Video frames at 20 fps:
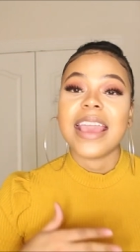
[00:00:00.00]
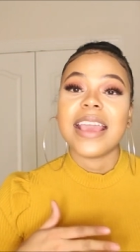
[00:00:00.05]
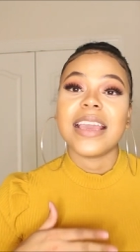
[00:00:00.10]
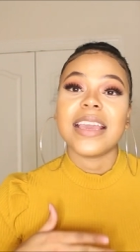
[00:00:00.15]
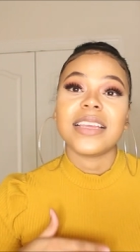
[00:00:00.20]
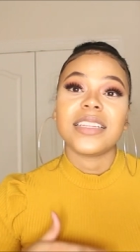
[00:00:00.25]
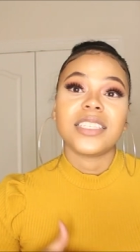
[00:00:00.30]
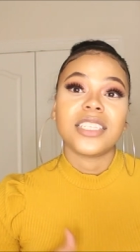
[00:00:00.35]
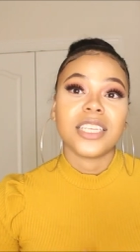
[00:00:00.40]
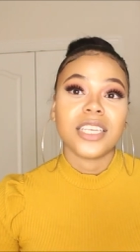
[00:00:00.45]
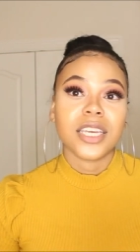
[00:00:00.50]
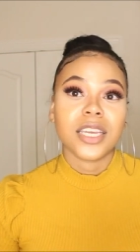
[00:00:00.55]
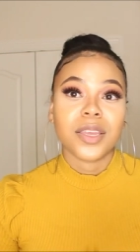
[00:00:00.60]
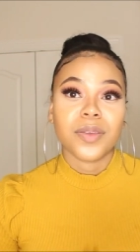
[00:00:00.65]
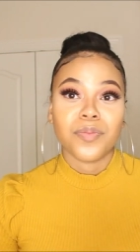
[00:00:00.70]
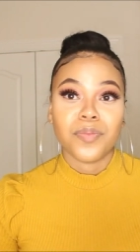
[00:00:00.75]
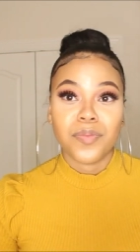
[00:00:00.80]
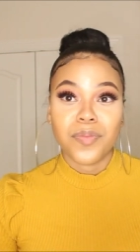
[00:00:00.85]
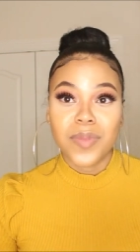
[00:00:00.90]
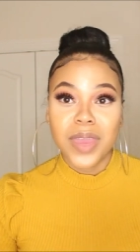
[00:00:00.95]
It
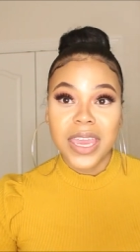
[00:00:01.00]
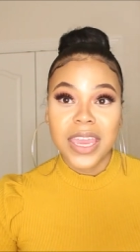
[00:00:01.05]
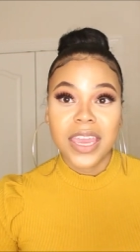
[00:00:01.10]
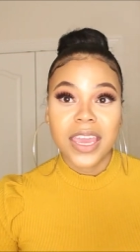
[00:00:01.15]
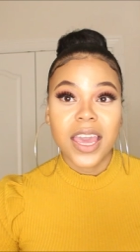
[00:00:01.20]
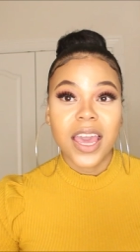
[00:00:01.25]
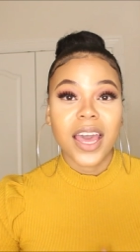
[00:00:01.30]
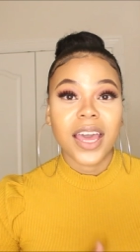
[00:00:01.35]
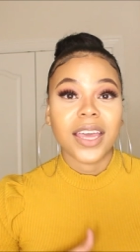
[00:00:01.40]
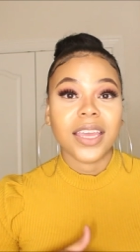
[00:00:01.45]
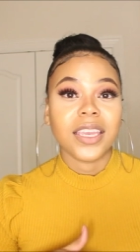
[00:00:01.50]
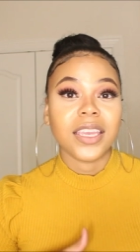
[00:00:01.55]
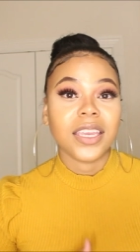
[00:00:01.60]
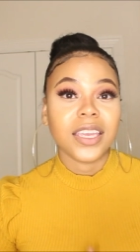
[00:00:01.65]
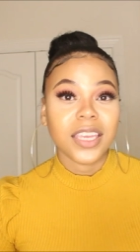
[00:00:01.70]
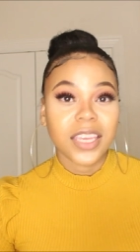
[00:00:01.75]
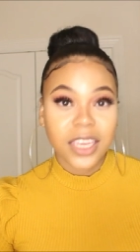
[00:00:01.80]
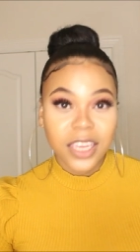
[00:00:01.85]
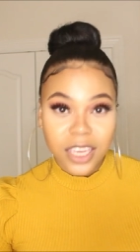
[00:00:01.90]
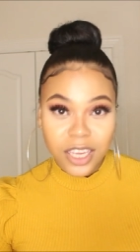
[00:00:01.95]
took me a
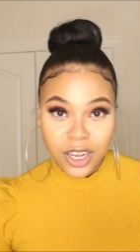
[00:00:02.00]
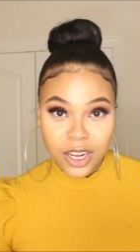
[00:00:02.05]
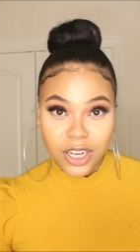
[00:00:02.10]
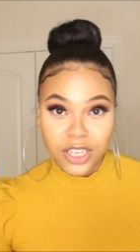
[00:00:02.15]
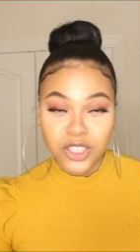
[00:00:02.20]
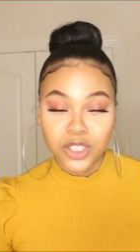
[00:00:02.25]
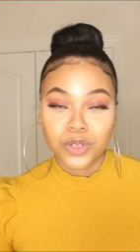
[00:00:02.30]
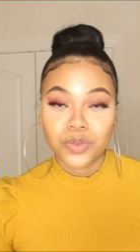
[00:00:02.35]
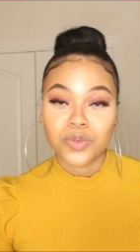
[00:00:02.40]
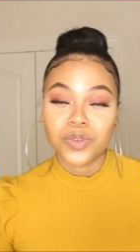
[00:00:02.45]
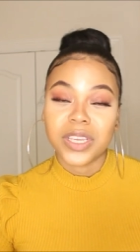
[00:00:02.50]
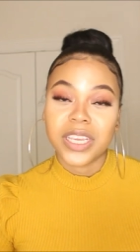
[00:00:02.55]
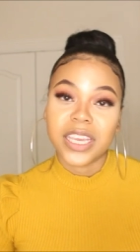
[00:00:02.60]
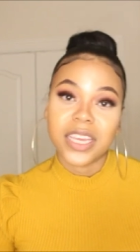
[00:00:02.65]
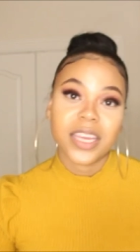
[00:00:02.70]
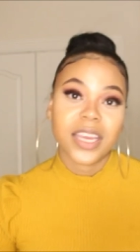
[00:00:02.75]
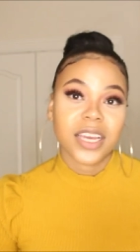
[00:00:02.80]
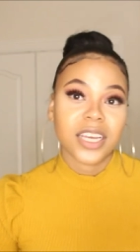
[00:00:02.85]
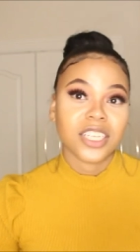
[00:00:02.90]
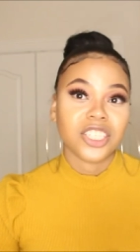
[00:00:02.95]
year to
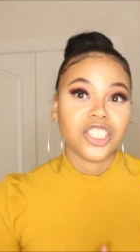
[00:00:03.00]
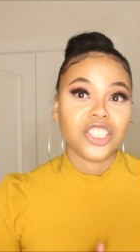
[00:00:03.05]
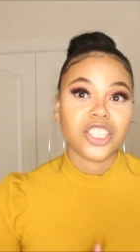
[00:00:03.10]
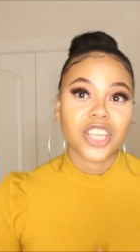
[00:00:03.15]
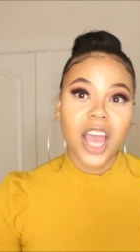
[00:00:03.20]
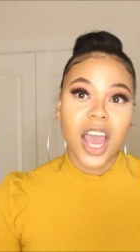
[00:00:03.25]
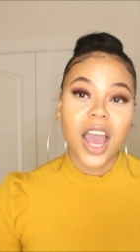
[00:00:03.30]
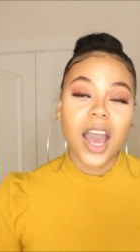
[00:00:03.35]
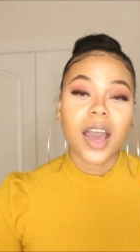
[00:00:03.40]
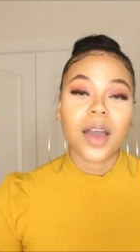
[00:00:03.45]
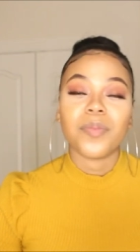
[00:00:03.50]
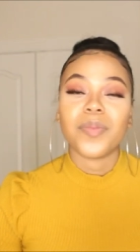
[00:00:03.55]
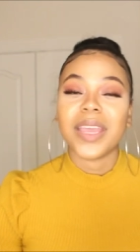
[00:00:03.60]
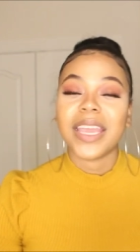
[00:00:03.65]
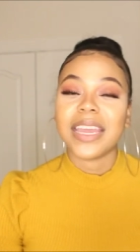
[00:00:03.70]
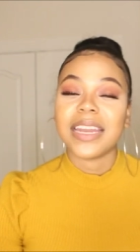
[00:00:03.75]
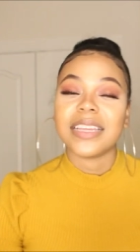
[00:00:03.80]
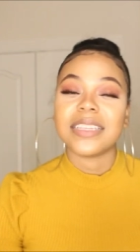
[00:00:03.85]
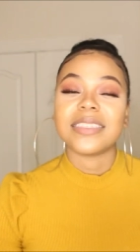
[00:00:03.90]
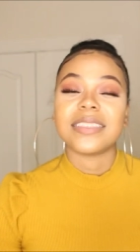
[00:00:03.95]
get a job,
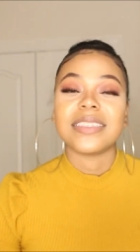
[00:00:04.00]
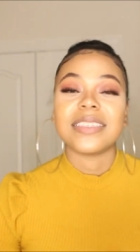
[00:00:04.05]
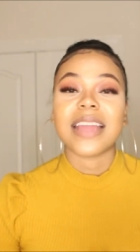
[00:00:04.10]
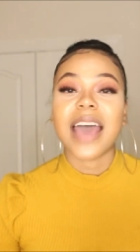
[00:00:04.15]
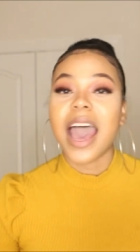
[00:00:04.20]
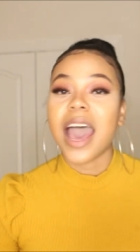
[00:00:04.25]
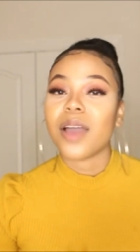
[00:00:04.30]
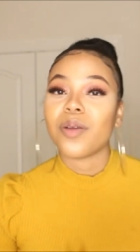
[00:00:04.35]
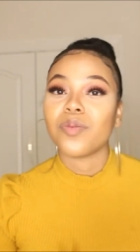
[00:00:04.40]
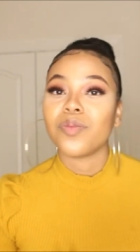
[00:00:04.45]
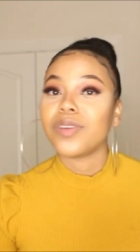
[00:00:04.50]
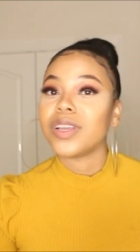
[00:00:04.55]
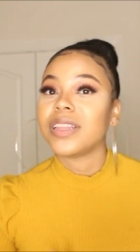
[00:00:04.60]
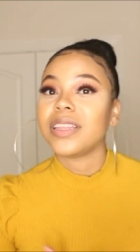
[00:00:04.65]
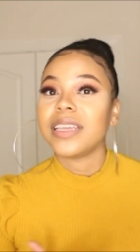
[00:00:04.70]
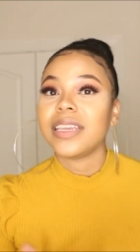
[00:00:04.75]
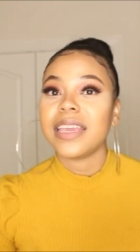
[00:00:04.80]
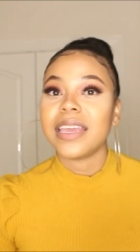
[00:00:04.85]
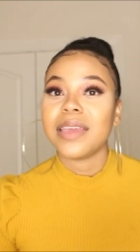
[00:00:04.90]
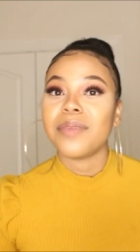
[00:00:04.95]
and it's not
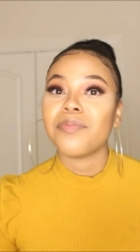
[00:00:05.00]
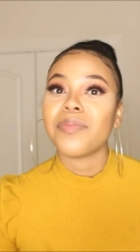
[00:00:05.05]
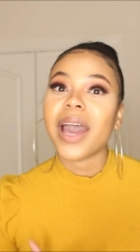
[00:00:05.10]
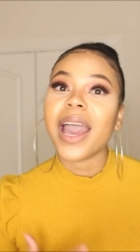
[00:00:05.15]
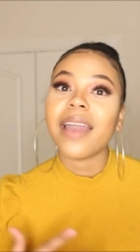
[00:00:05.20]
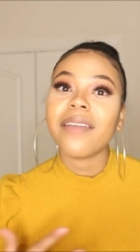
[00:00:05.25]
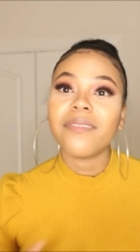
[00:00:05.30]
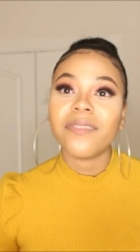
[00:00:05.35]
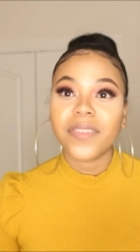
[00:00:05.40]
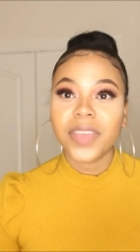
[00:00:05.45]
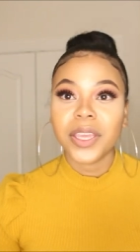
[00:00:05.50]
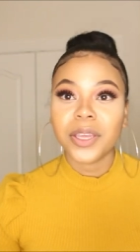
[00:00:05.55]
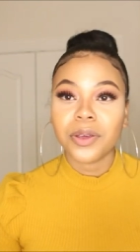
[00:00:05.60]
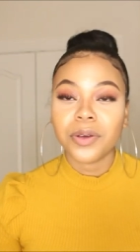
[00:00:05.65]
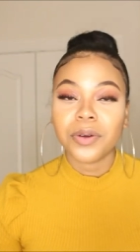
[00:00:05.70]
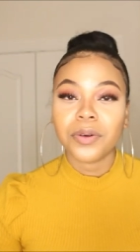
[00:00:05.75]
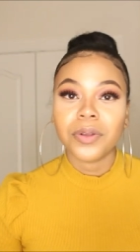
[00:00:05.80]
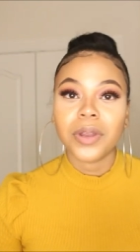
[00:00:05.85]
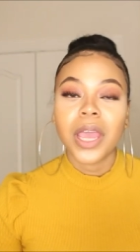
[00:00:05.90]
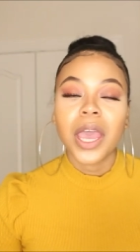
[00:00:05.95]
really in my
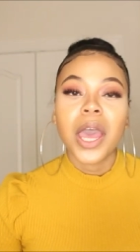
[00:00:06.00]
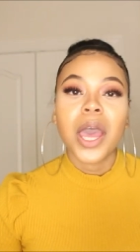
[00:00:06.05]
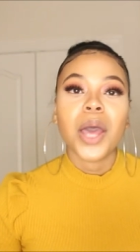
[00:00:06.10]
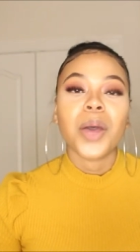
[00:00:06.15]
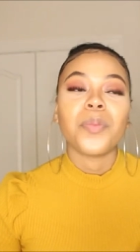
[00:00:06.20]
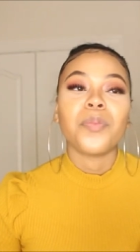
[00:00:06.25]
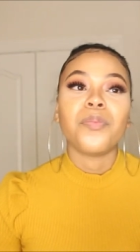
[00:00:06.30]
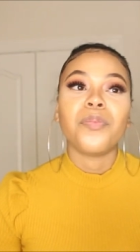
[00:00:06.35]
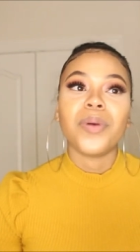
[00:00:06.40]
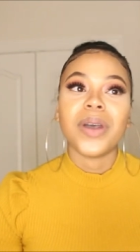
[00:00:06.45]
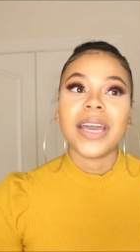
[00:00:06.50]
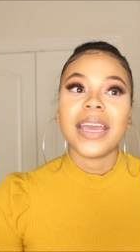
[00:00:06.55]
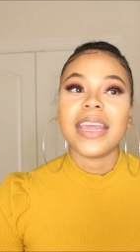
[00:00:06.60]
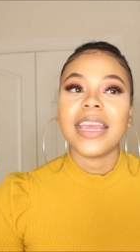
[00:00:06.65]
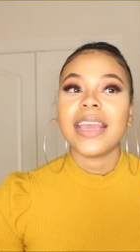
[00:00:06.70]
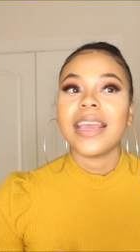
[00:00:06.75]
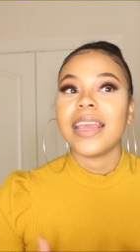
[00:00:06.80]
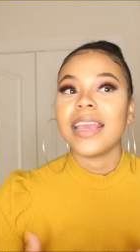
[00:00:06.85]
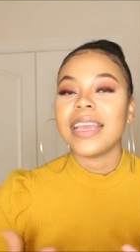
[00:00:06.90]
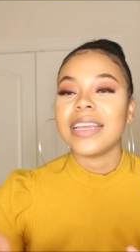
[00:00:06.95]
field,
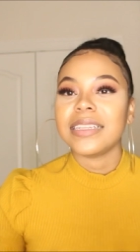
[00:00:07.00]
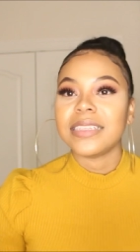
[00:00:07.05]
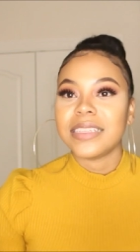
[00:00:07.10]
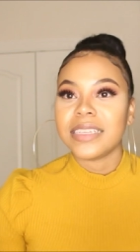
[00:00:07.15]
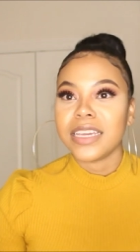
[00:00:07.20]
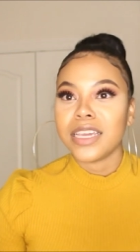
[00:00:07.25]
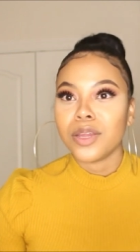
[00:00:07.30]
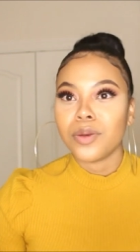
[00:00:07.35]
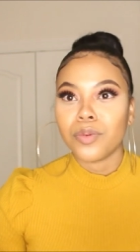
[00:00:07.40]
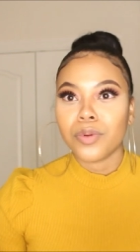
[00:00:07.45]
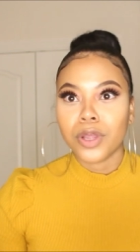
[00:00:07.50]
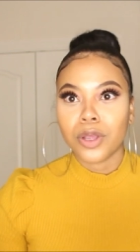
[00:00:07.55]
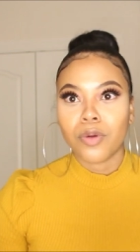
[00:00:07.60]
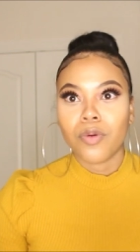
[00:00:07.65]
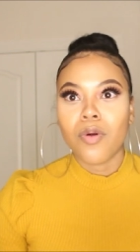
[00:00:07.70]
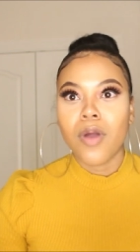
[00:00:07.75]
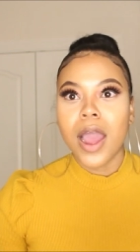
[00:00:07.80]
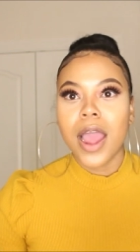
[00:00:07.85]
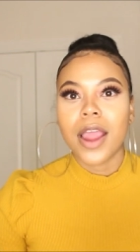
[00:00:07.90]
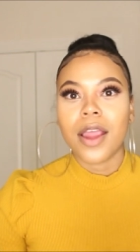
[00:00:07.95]
but it did
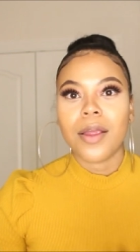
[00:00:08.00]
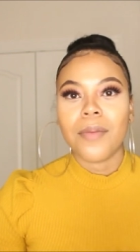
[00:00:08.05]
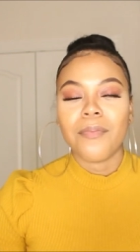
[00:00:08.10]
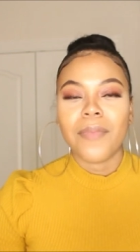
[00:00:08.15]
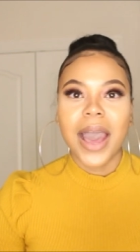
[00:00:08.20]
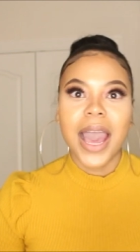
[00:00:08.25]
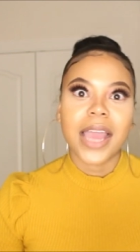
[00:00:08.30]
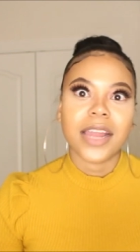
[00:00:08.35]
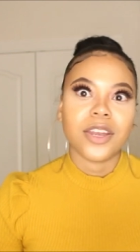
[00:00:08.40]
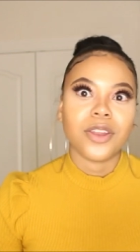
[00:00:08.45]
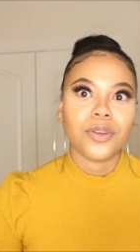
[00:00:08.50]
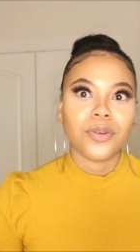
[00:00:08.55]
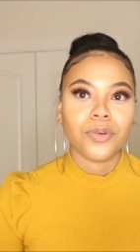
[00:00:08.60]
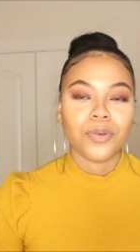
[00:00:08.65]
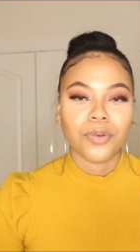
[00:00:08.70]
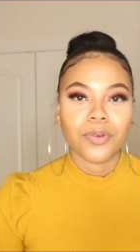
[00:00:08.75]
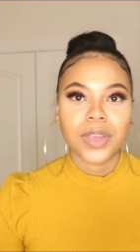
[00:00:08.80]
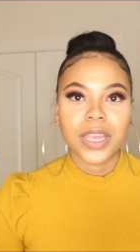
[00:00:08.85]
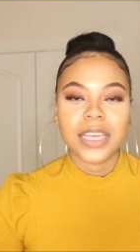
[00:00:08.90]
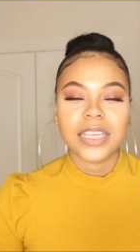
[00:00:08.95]
require my
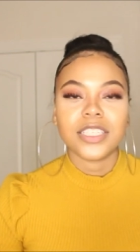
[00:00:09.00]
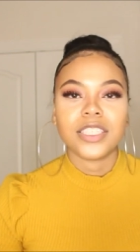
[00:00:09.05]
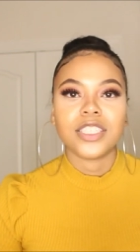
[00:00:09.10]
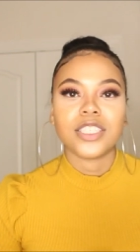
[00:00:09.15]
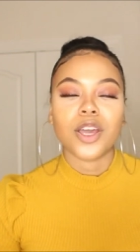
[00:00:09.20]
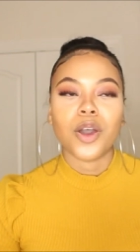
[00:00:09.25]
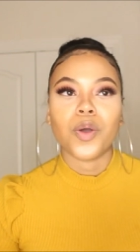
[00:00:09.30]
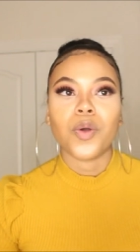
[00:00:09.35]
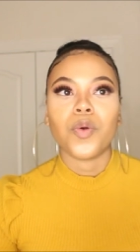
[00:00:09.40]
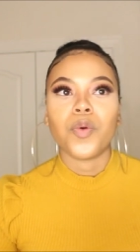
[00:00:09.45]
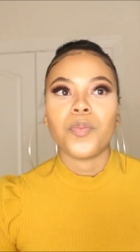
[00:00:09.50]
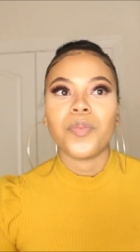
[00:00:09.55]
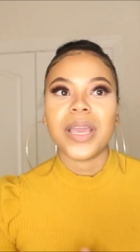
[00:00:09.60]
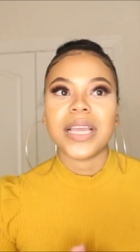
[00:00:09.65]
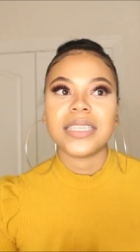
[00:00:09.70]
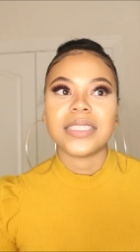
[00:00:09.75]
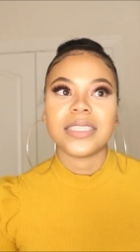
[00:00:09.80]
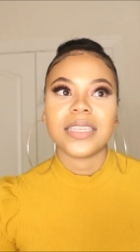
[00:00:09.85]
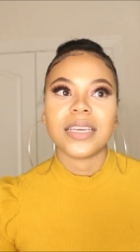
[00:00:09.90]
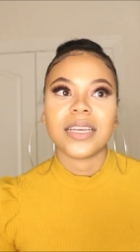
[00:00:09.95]
degree. So
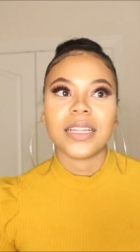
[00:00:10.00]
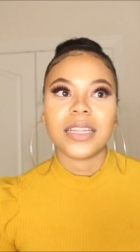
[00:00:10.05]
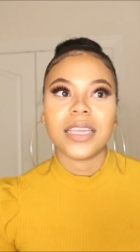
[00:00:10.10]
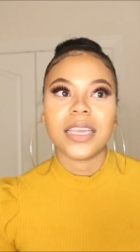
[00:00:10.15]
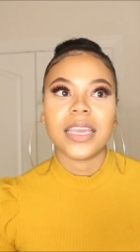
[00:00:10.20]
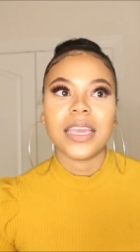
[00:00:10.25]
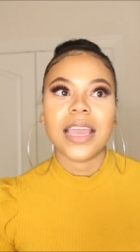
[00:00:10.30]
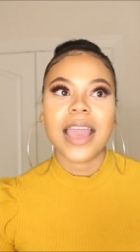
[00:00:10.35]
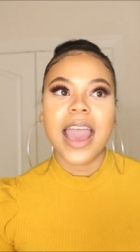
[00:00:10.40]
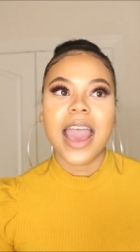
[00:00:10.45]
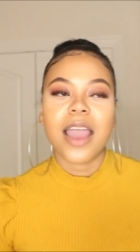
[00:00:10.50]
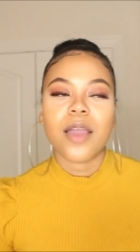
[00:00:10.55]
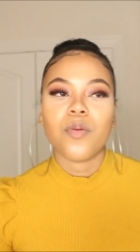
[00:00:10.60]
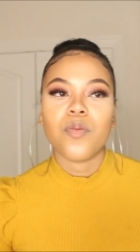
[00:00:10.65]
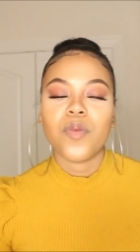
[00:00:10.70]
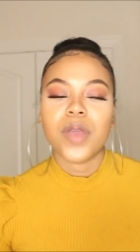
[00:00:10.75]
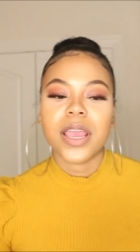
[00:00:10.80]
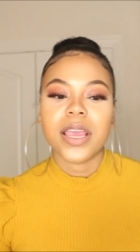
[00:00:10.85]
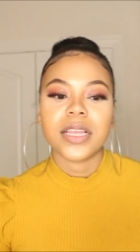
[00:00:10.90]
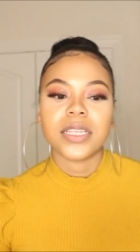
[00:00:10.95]
basically, I
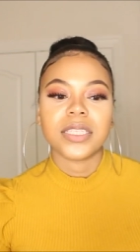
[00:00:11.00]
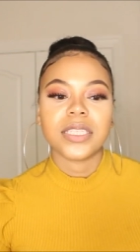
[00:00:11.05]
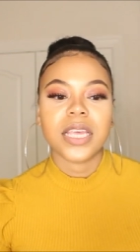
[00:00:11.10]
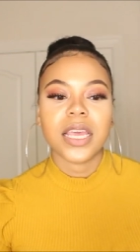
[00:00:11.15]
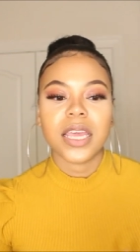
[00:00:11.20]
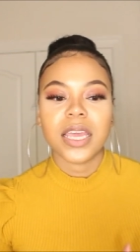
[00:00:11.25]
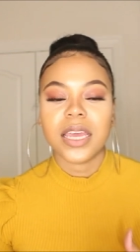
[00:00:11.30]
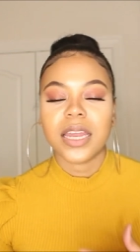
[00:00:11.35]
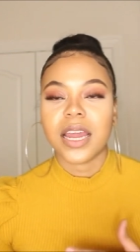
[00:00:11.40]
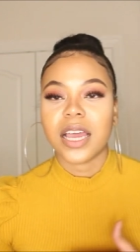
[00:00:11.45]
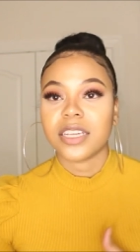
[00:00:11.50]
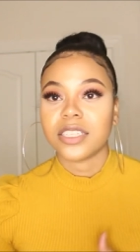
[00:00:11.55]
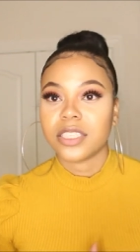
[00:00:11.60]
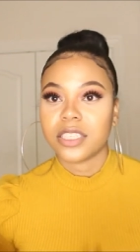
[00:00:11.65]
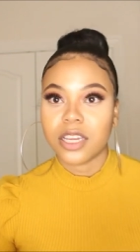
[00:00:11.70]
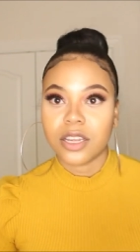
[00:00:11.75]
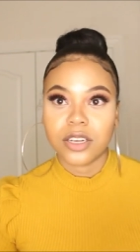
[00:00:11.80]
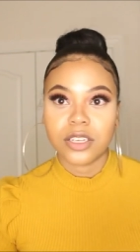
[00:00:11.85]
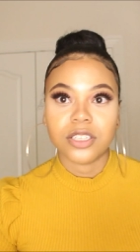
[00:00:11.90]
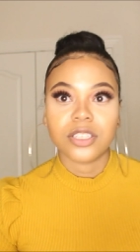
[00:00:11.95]
went and I
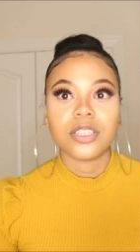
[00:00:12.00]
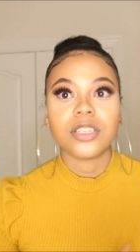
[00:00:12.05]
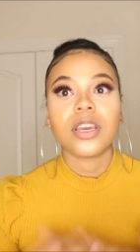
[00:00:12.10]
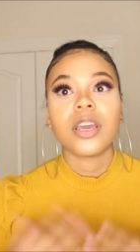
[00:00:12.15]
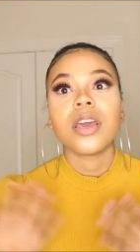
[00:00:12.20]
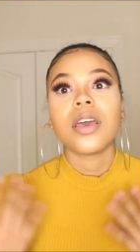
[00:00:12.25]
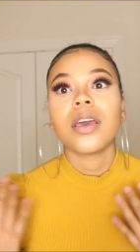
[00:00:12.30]
searched